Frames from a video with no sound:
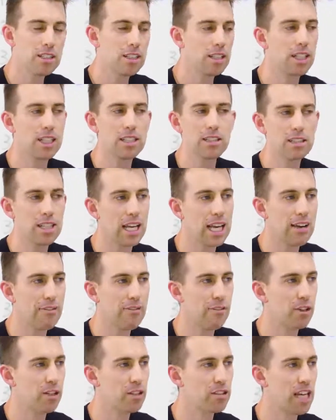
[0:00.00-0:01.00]
So let's say,
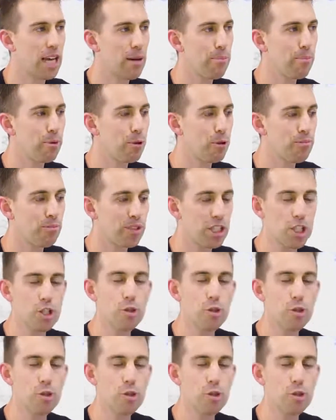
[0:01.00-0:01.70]
for example,